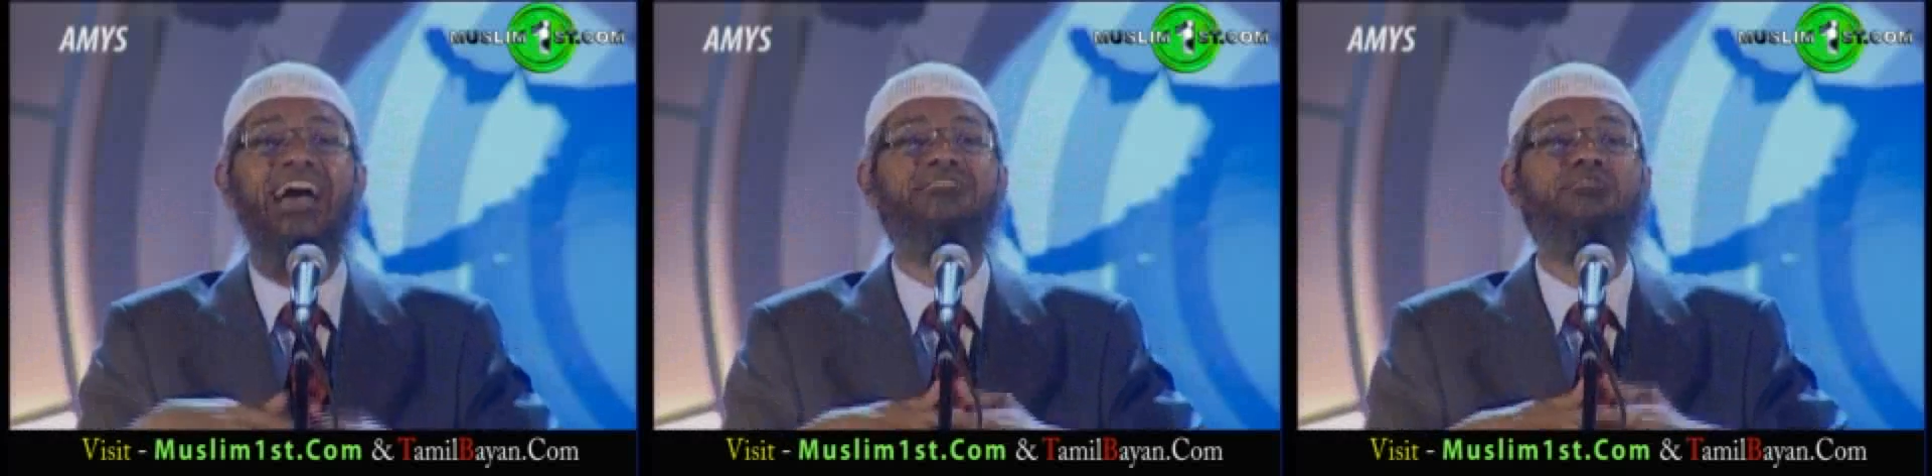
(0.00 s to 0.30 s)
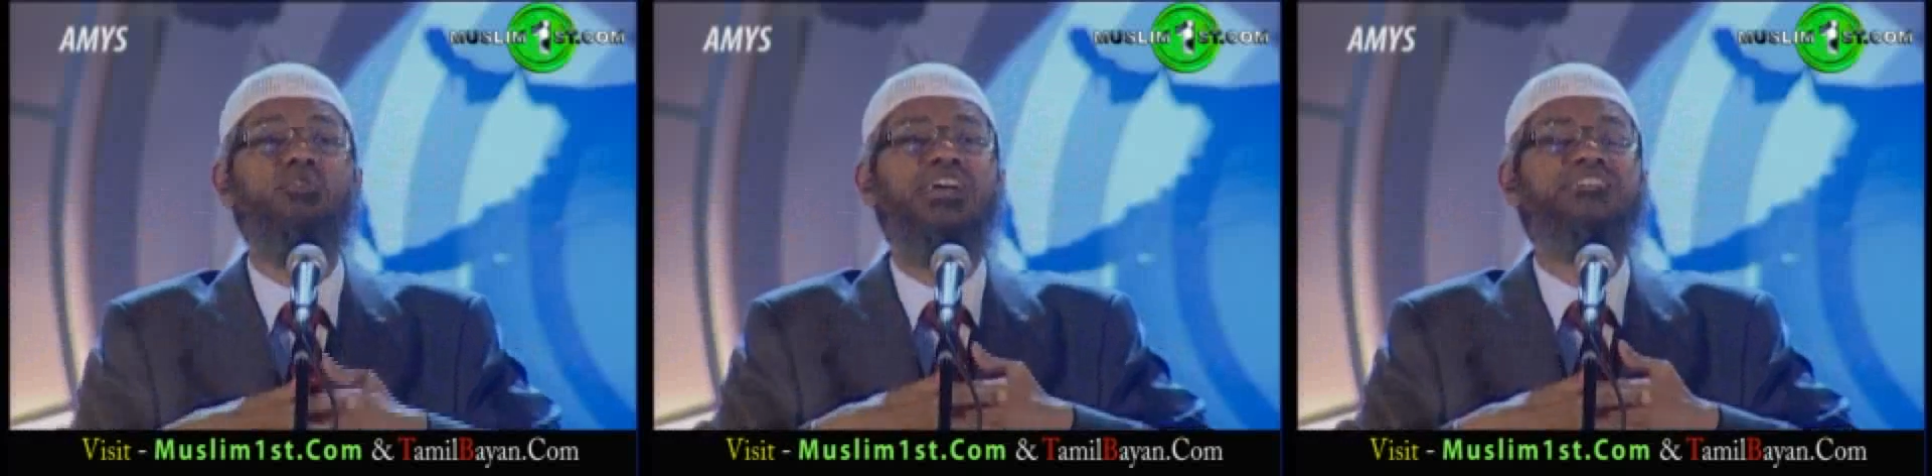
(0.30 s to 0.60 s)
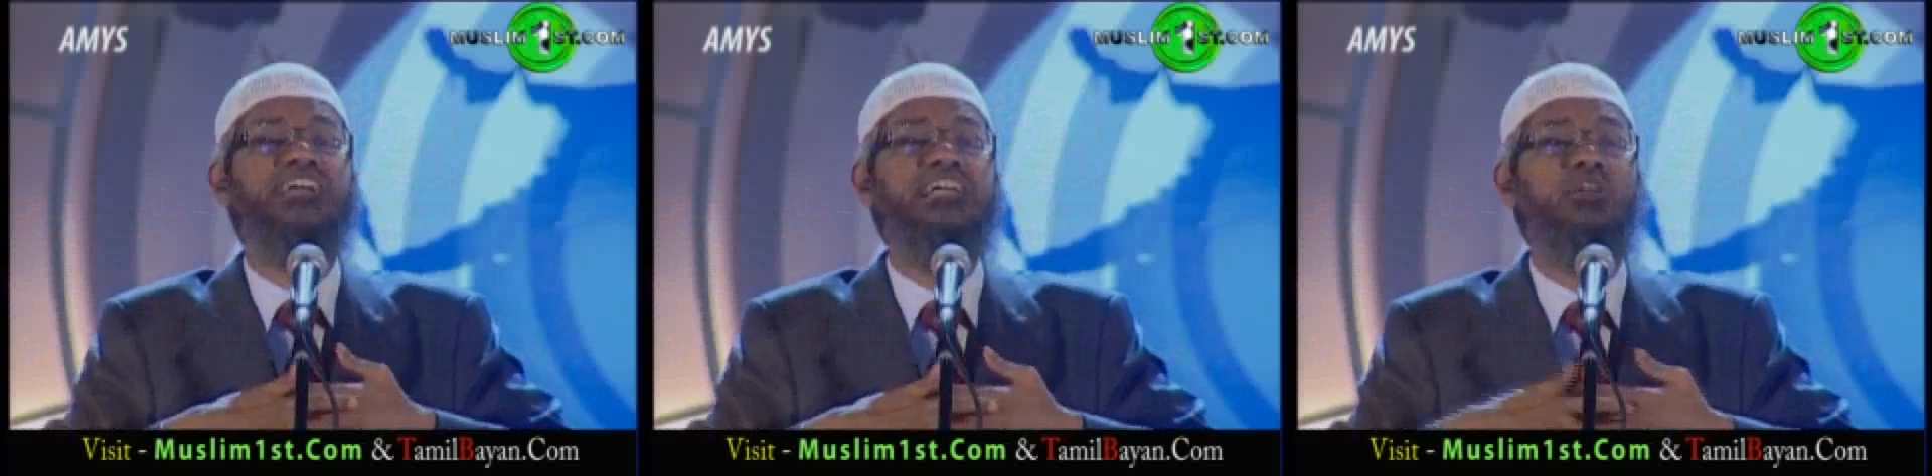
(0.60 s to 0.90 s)
it is
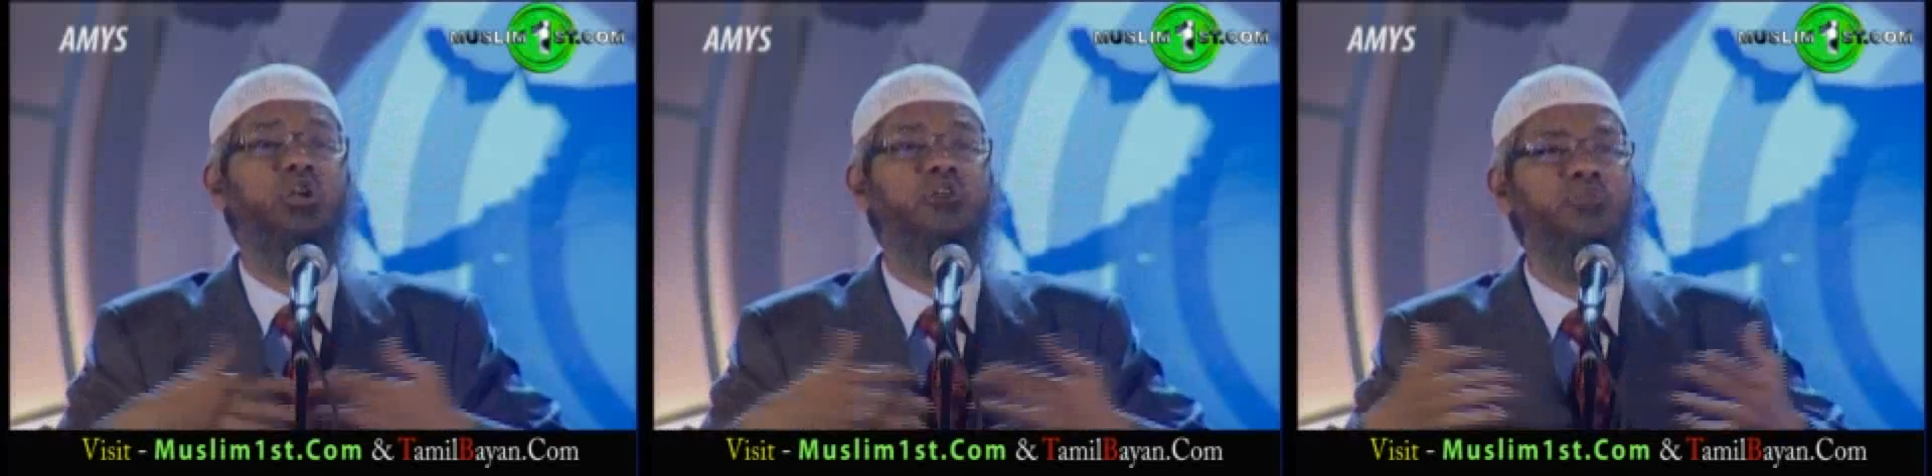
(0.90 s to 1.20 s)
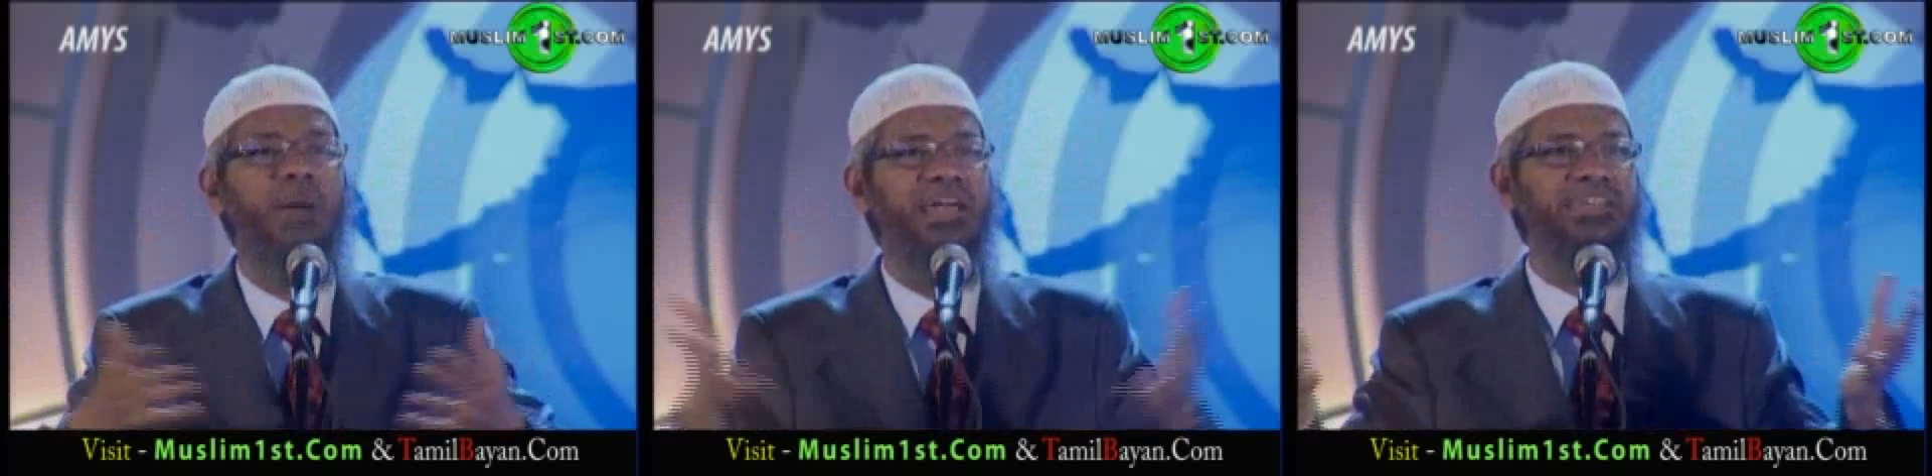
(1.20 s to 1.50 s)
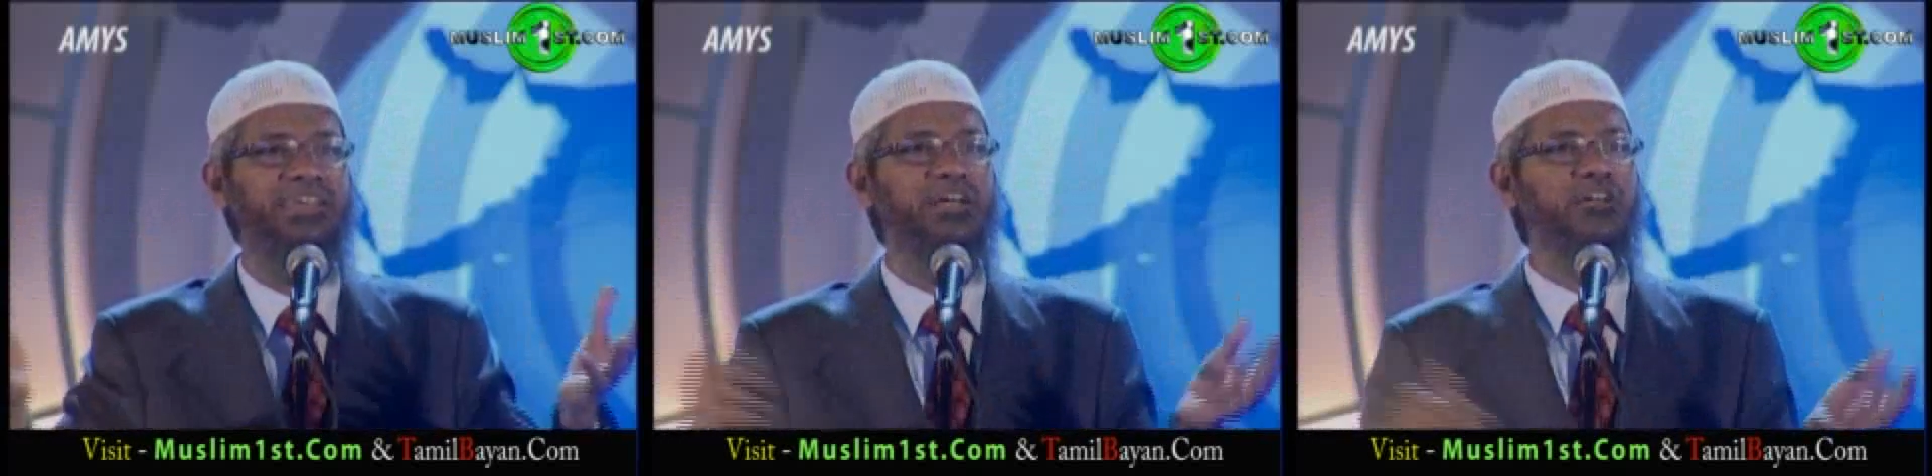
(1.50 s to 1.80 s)
as though he has killed the whole
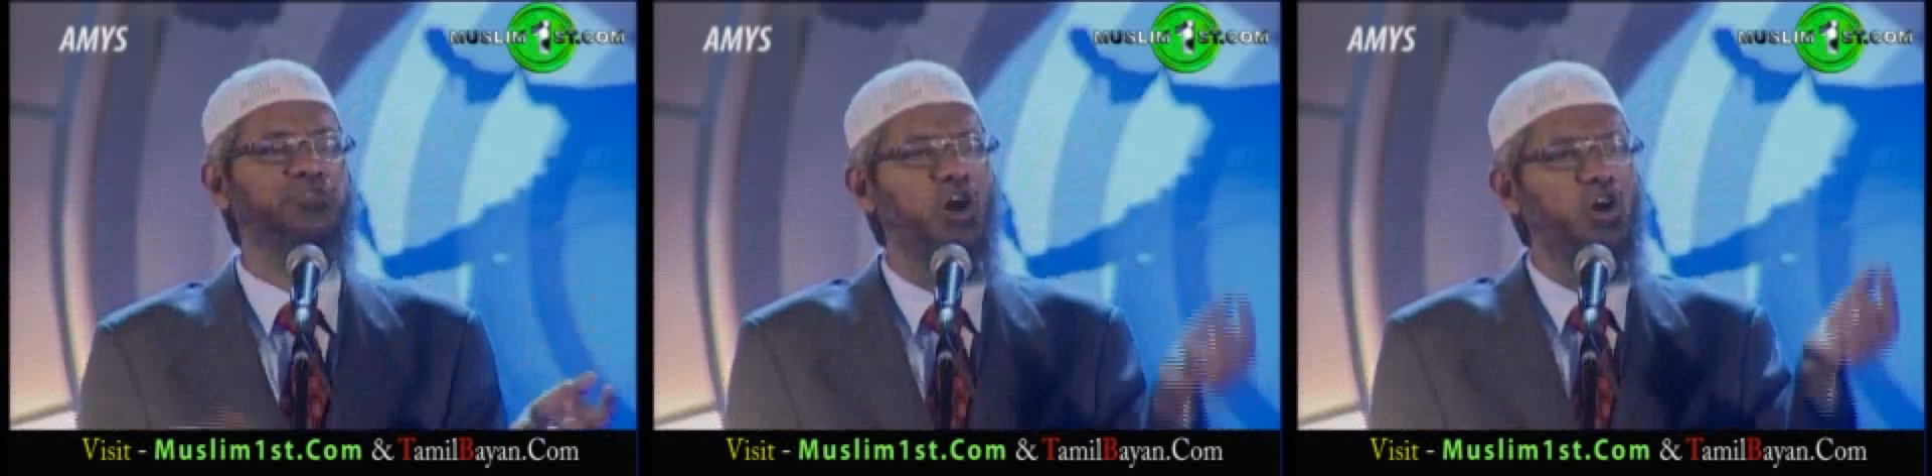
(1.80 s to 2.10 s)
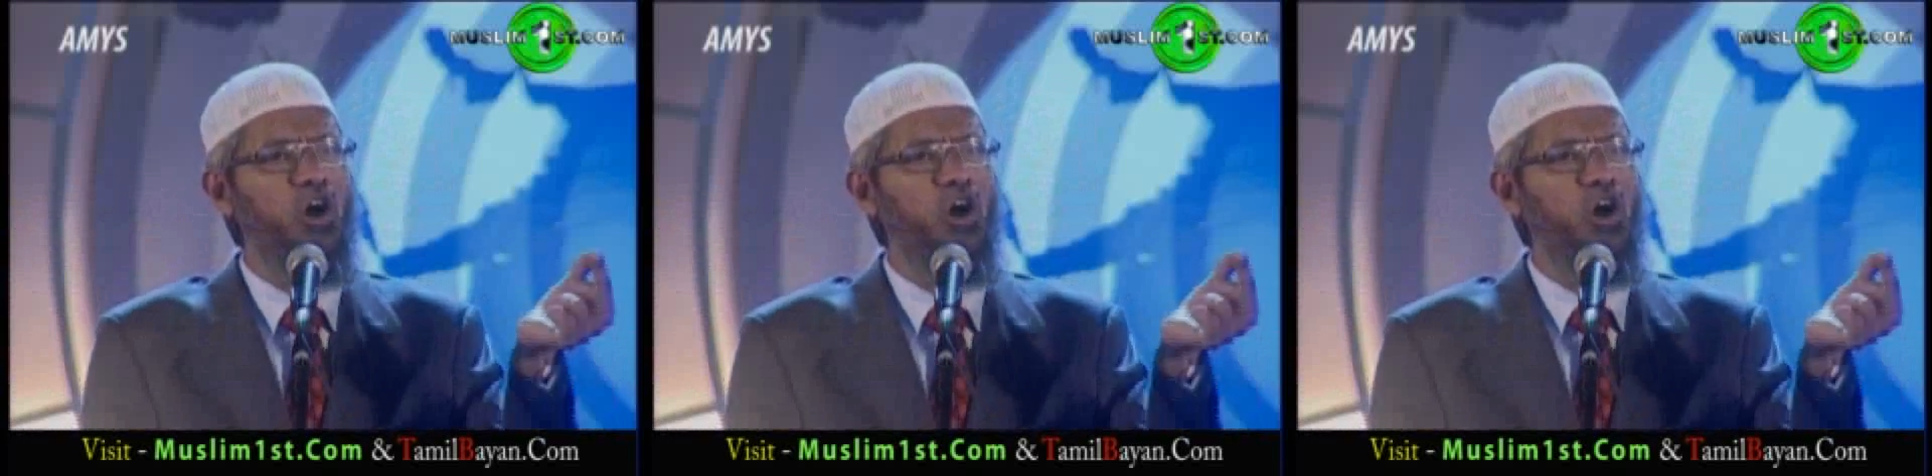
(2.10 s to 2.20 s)
of humanity.